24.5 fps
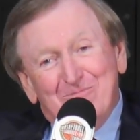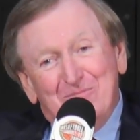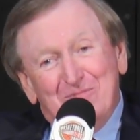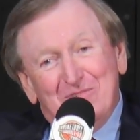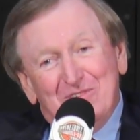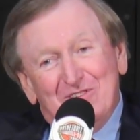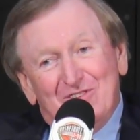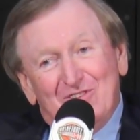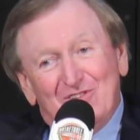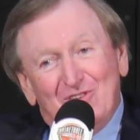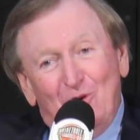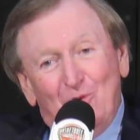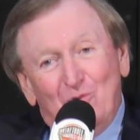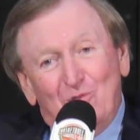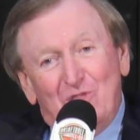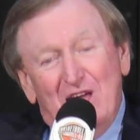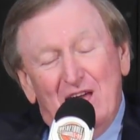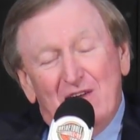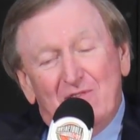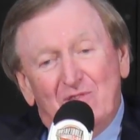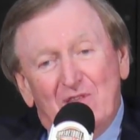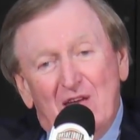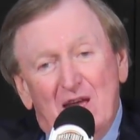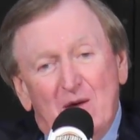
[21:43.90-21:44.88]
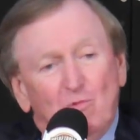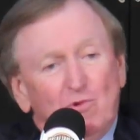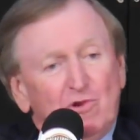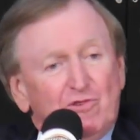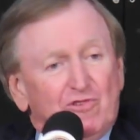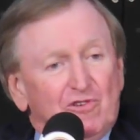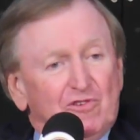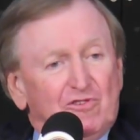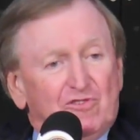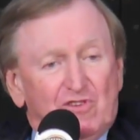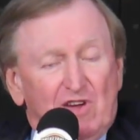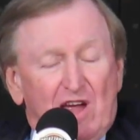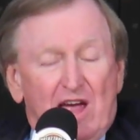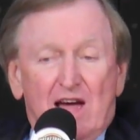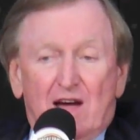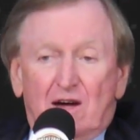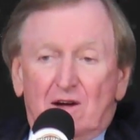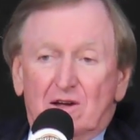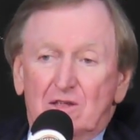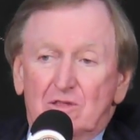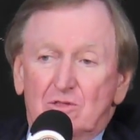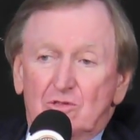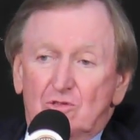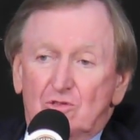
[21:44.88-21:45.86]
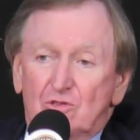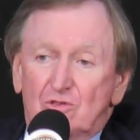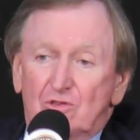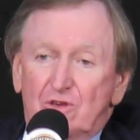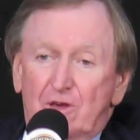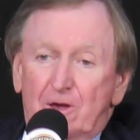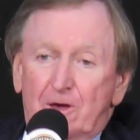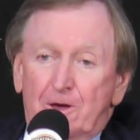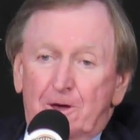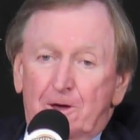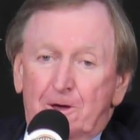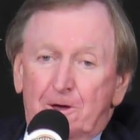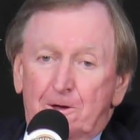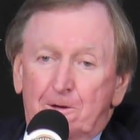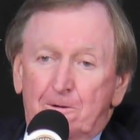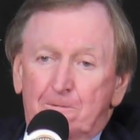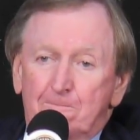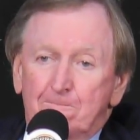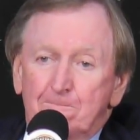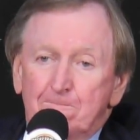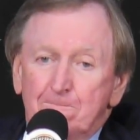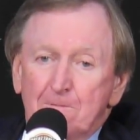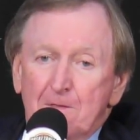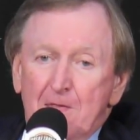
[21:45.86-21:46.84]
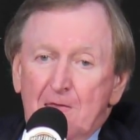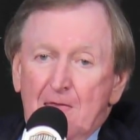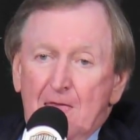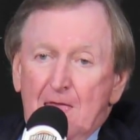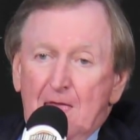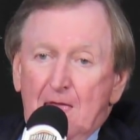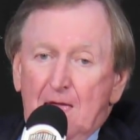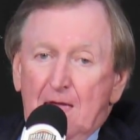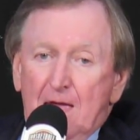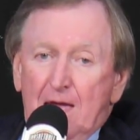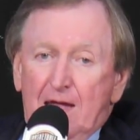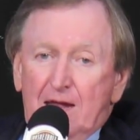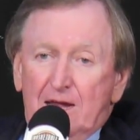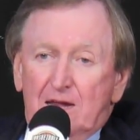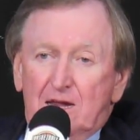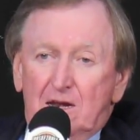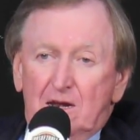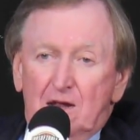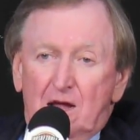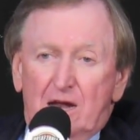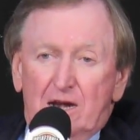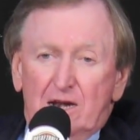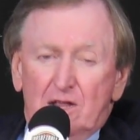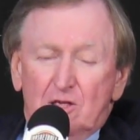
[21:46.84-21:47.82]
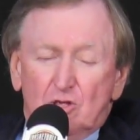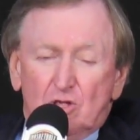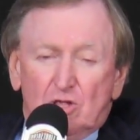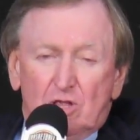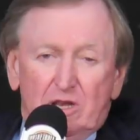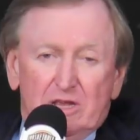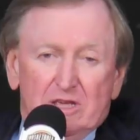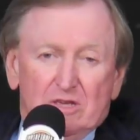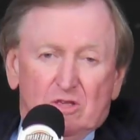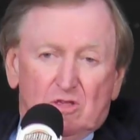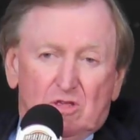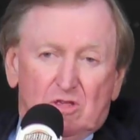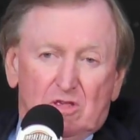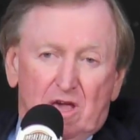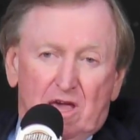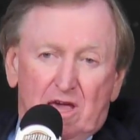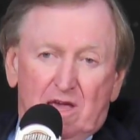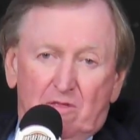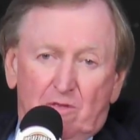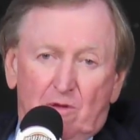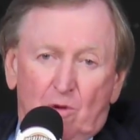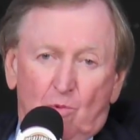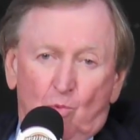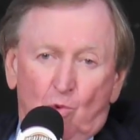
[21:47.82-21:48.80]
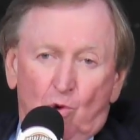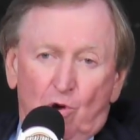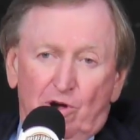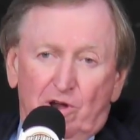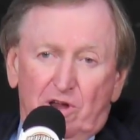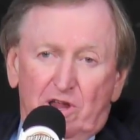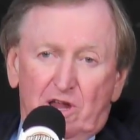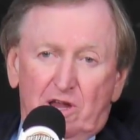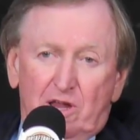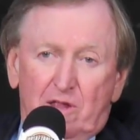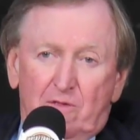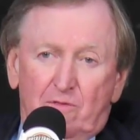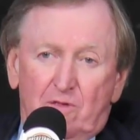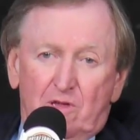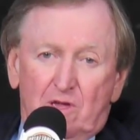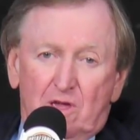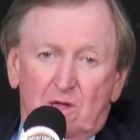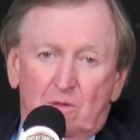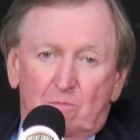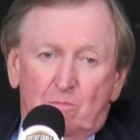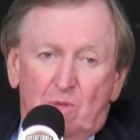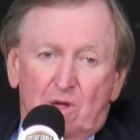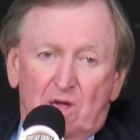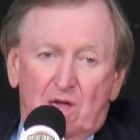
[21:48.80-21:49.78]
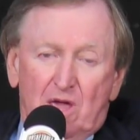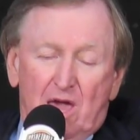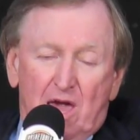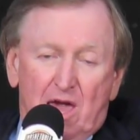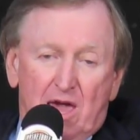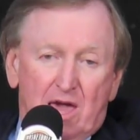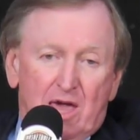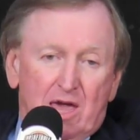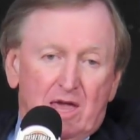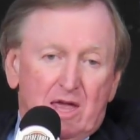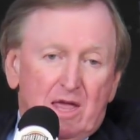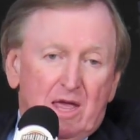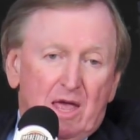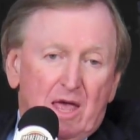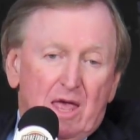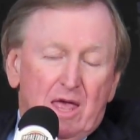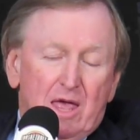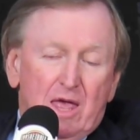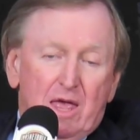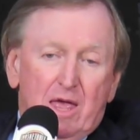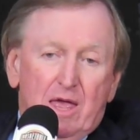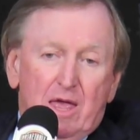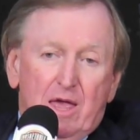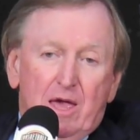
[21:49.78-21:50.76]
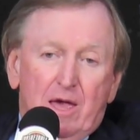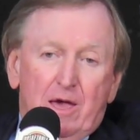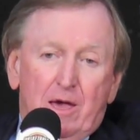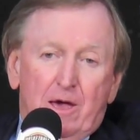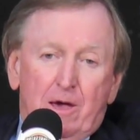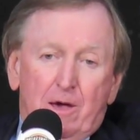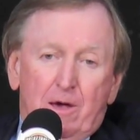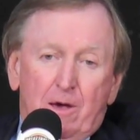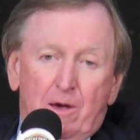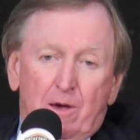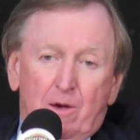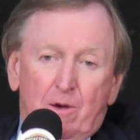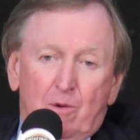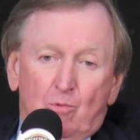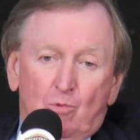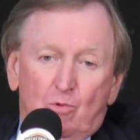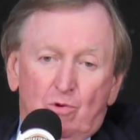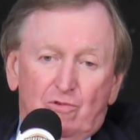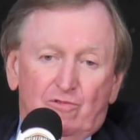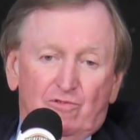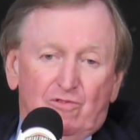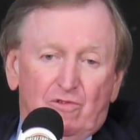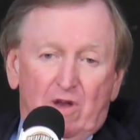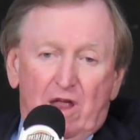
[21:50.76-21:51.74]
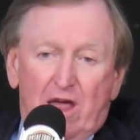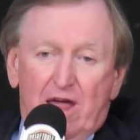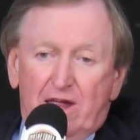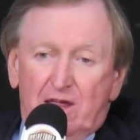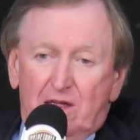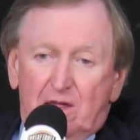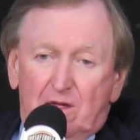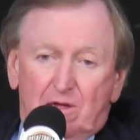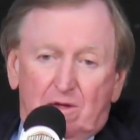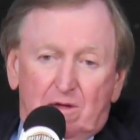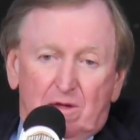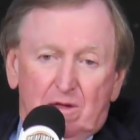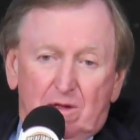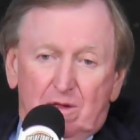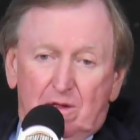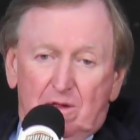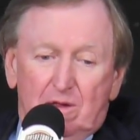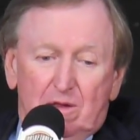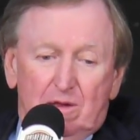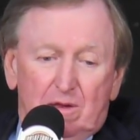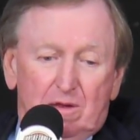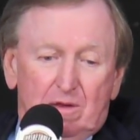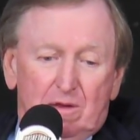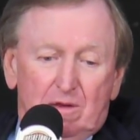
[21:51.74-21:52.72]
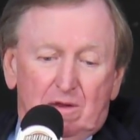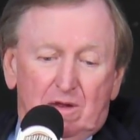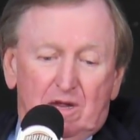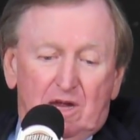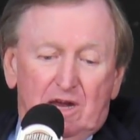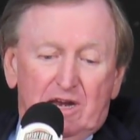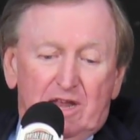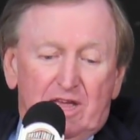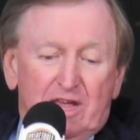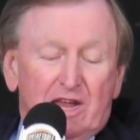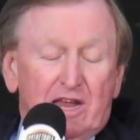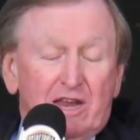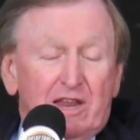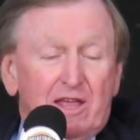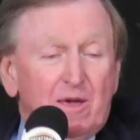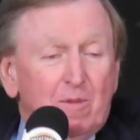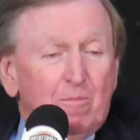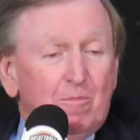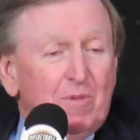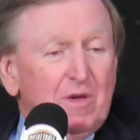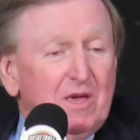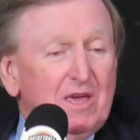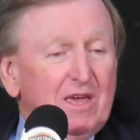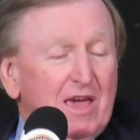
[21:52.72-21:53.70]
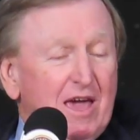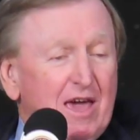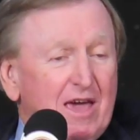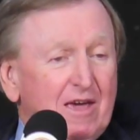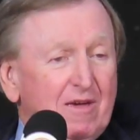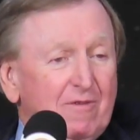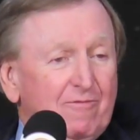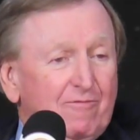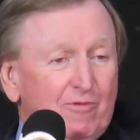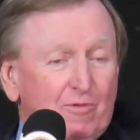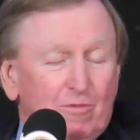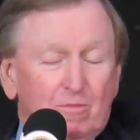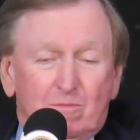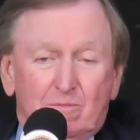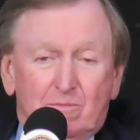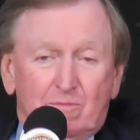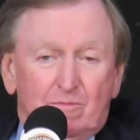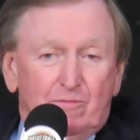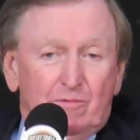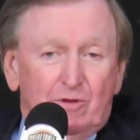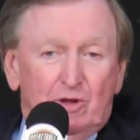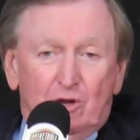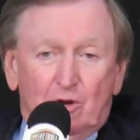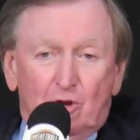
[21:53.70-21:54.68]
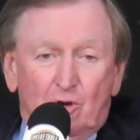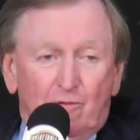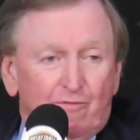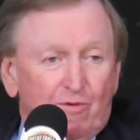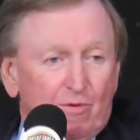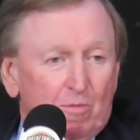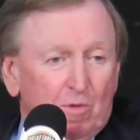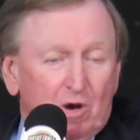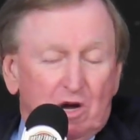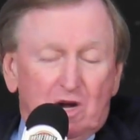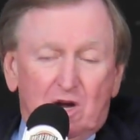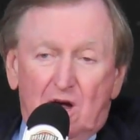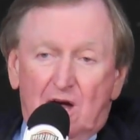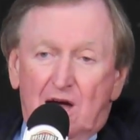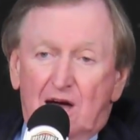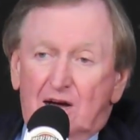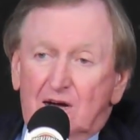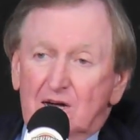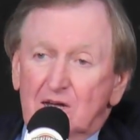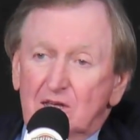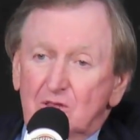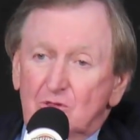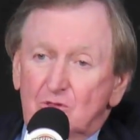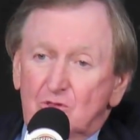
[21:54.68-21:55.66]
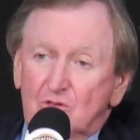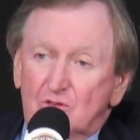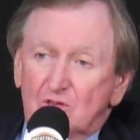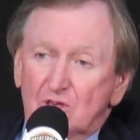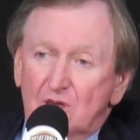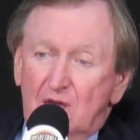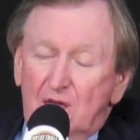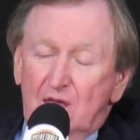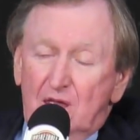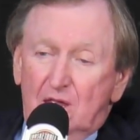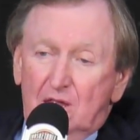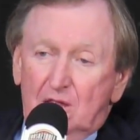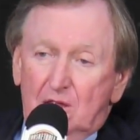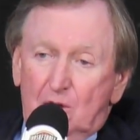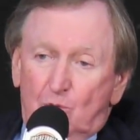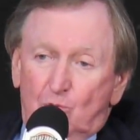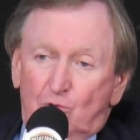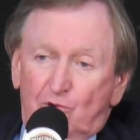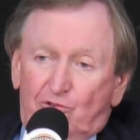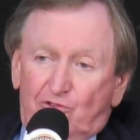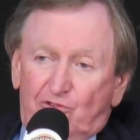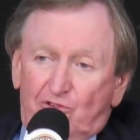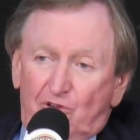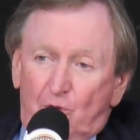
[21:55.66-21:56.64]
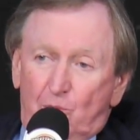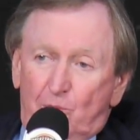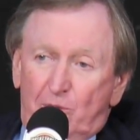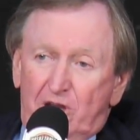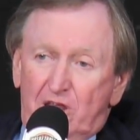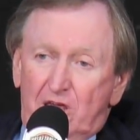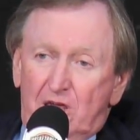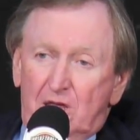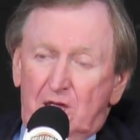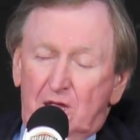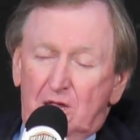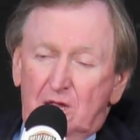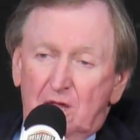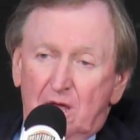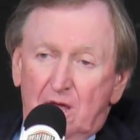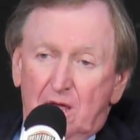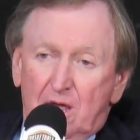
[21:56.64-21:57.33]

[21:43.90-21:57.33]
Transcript: So that was a challenge. I can honestly say that working in the NBA was like getting an MBA from a college. There were so many